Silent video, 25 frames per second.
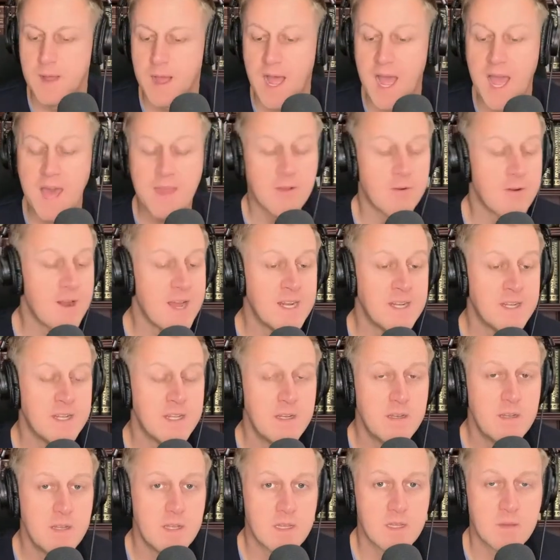either
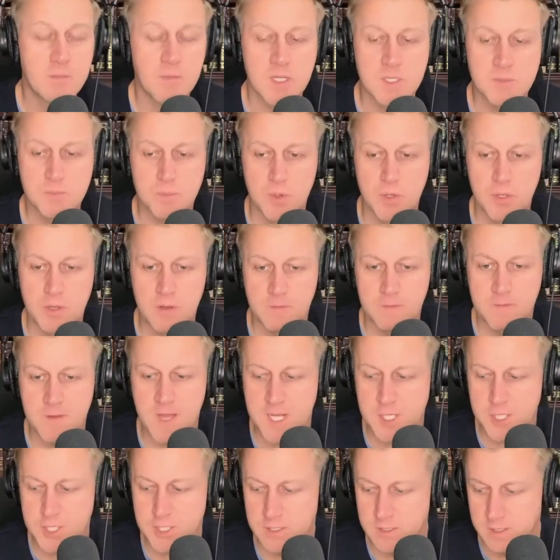ended in the most brutal
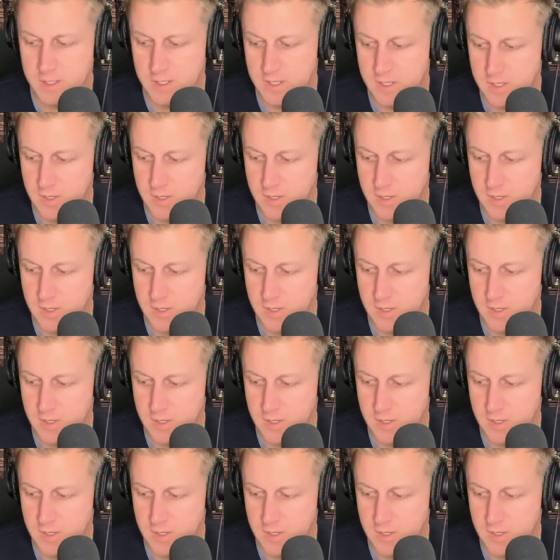fashion